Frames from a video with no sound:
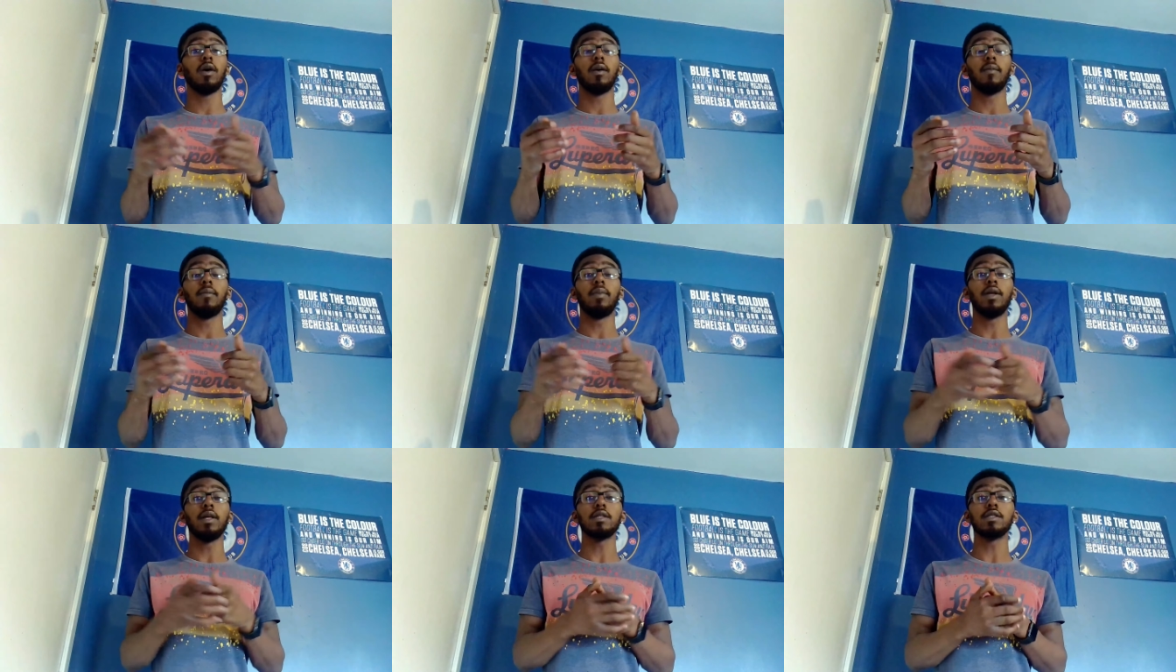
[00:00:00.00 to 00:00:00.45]

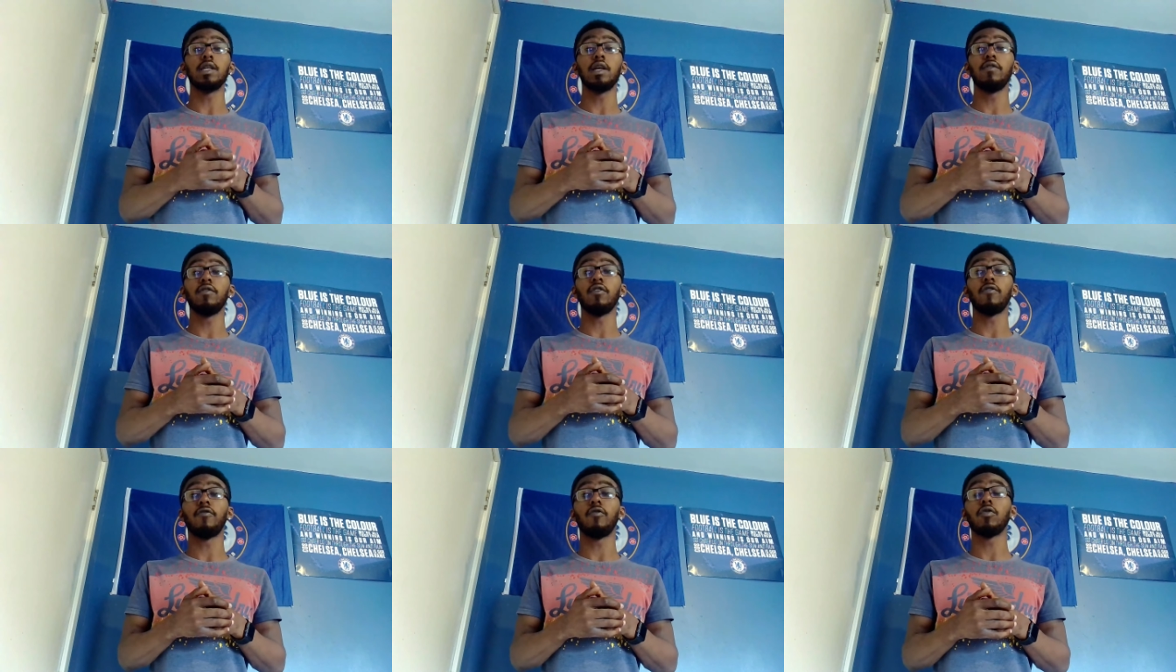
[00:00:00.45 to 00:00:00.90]
Please leave
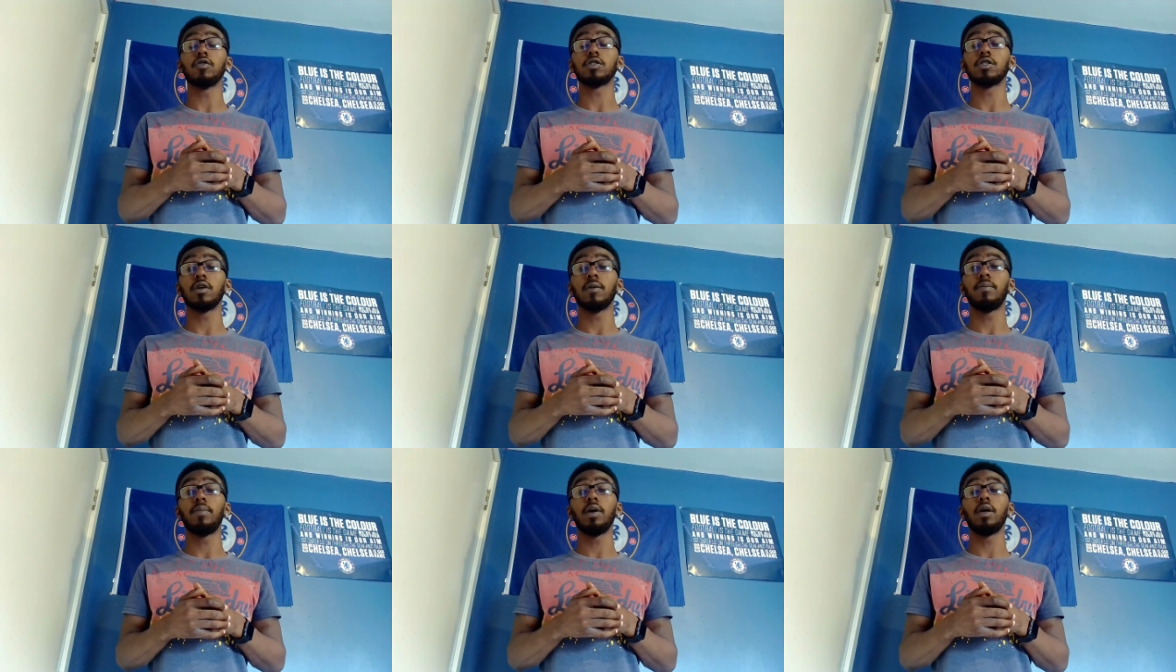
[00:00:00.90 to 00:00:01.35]
your thoughts and
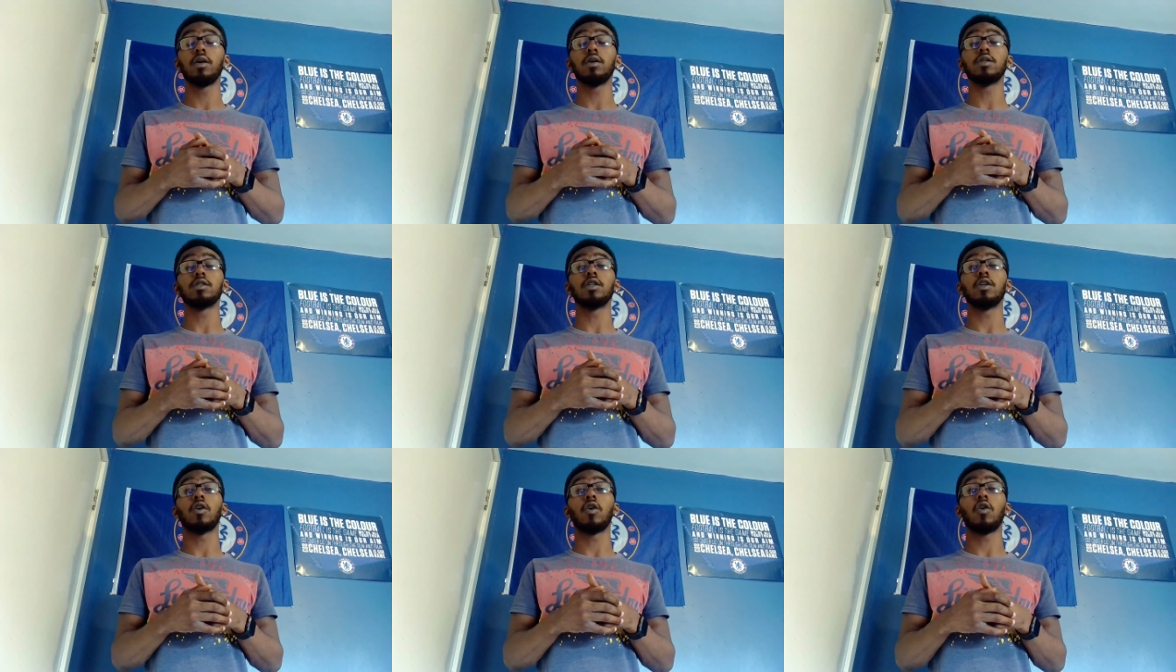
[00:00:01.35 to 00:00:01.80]
opinions
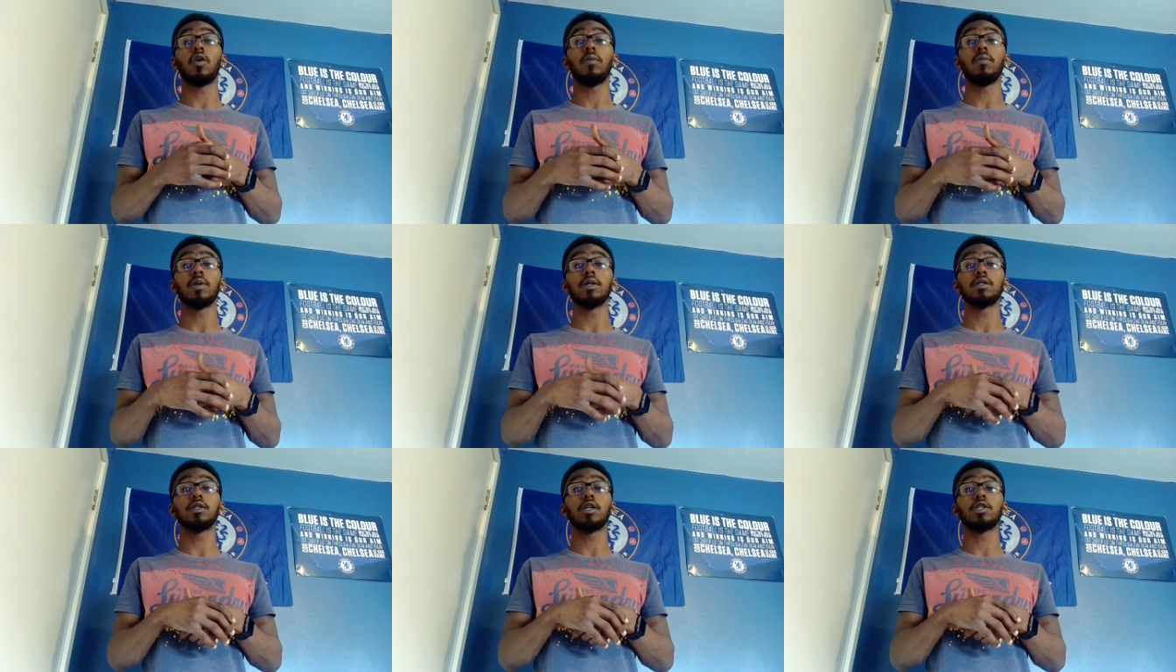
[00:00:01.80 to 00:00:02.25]
in the
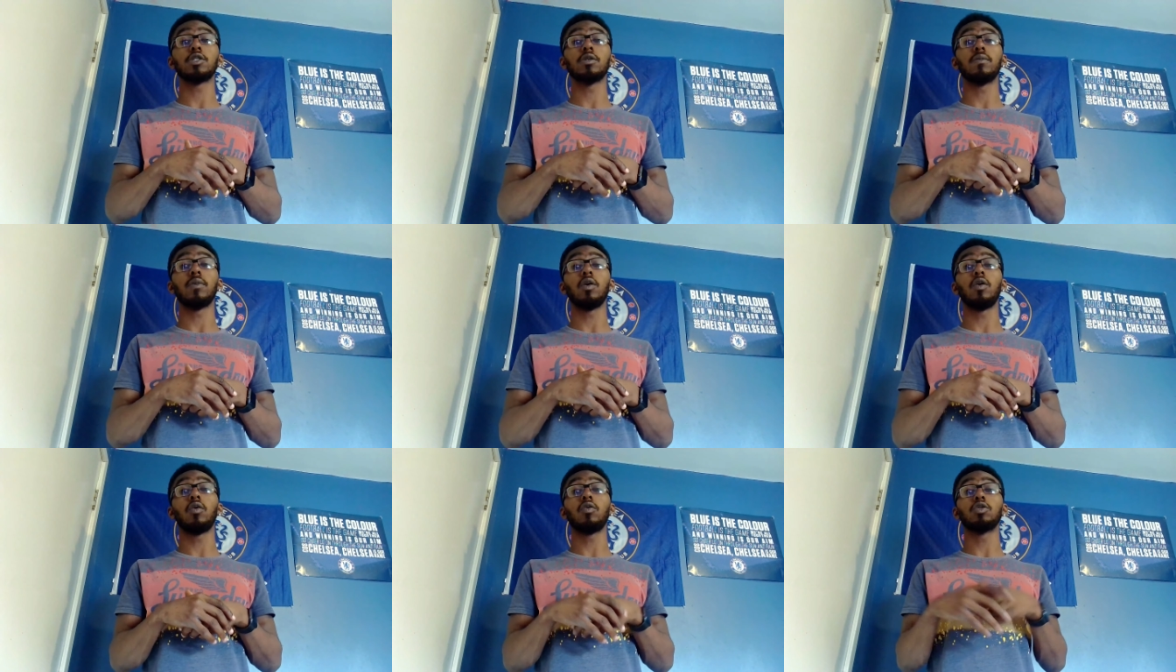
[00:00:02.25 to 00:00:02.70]
comment section
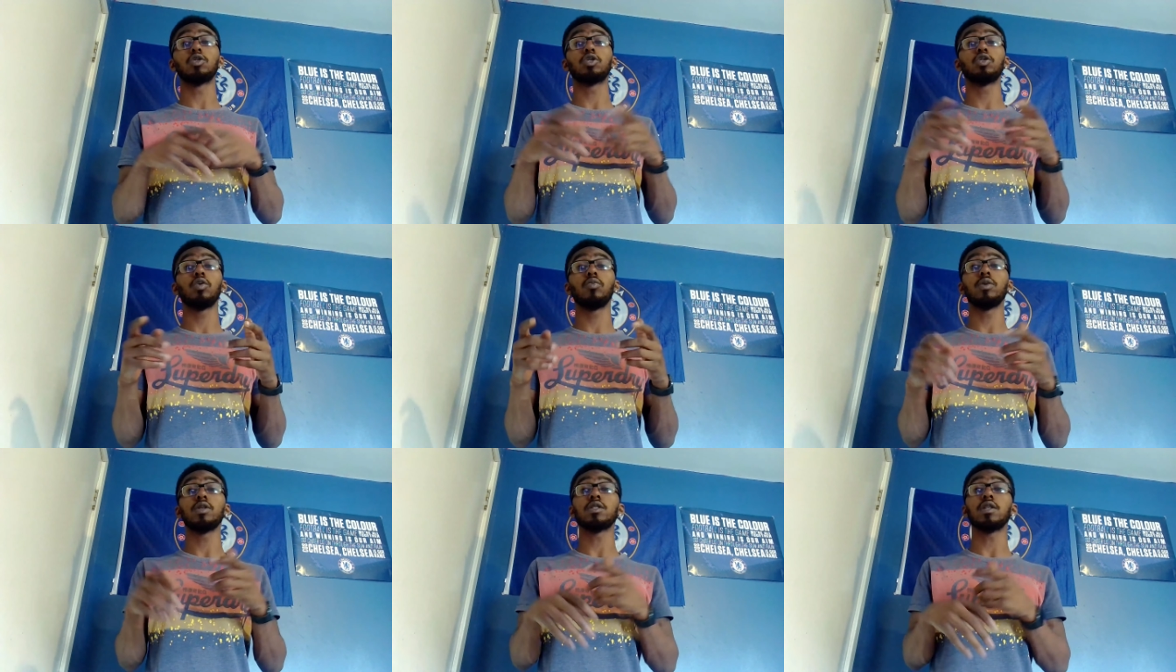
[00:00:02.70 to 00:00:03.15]
below.
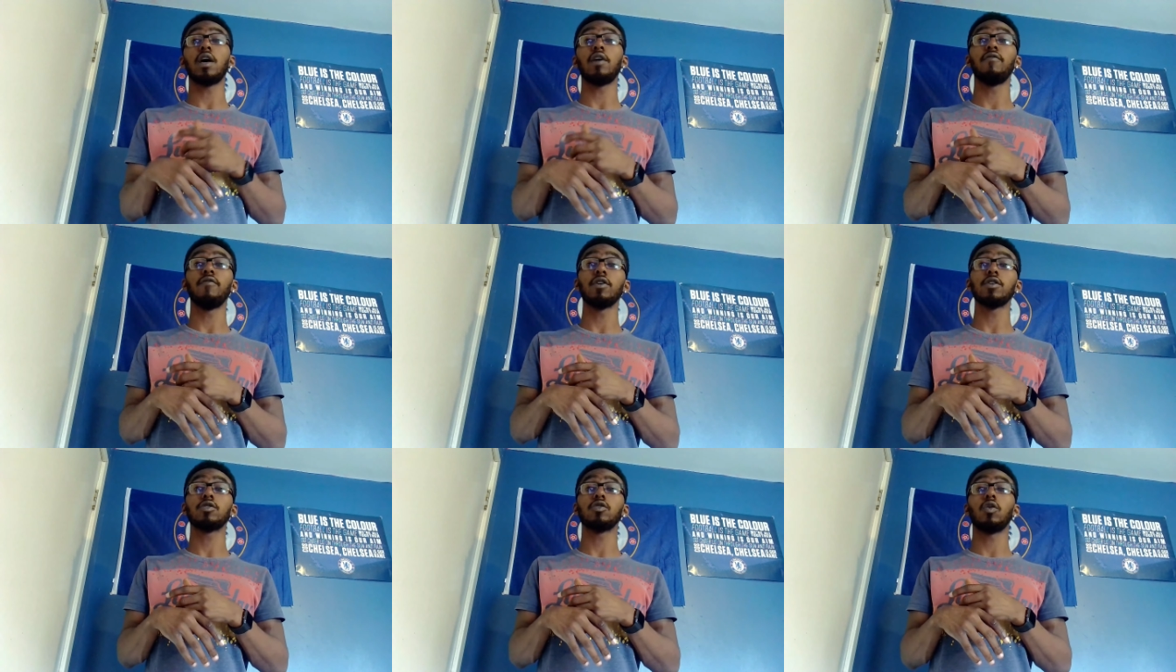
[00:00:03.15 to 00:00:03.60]
Should we sign
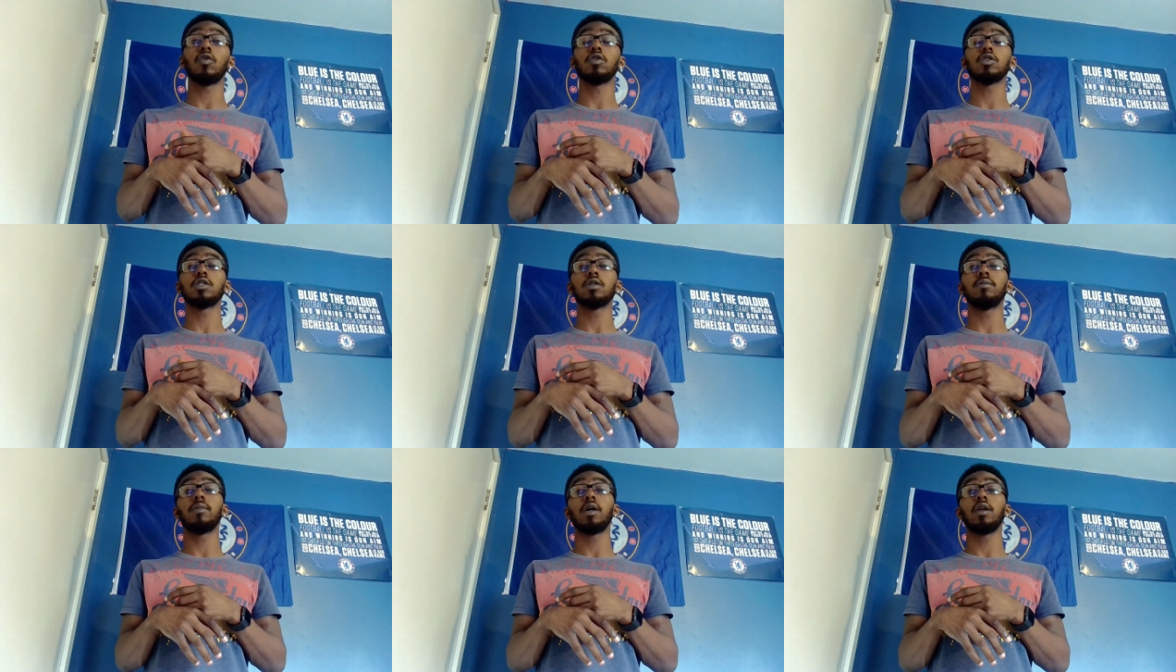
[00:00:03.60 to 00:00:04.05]
Victor
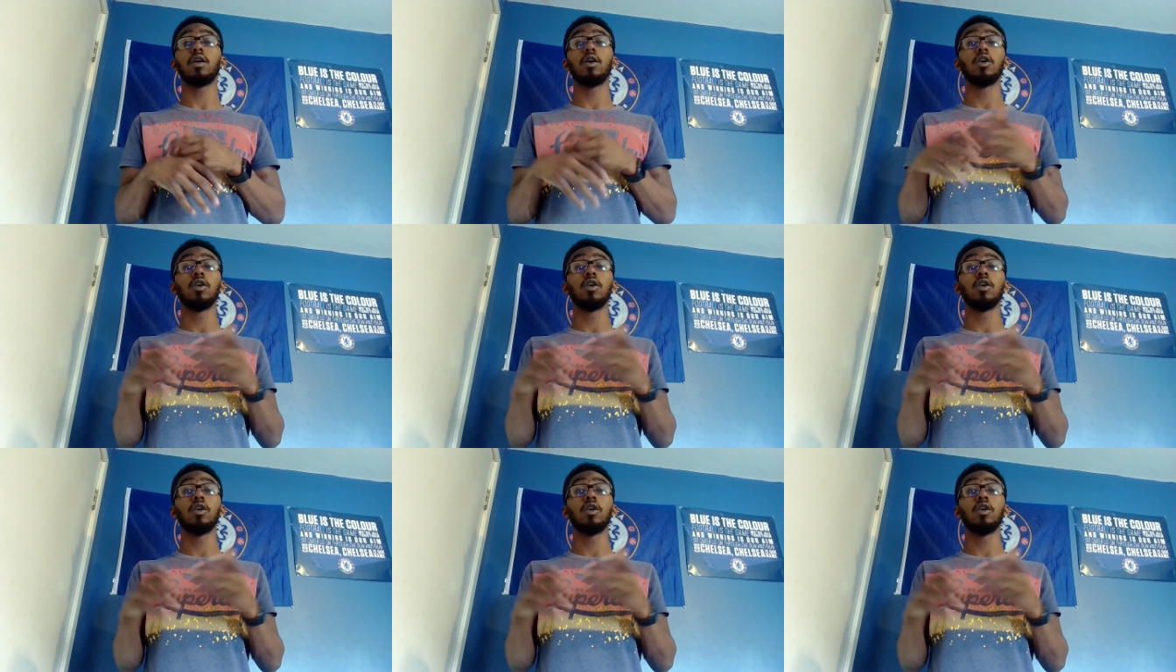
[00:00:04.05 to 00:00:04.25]
Osimhen?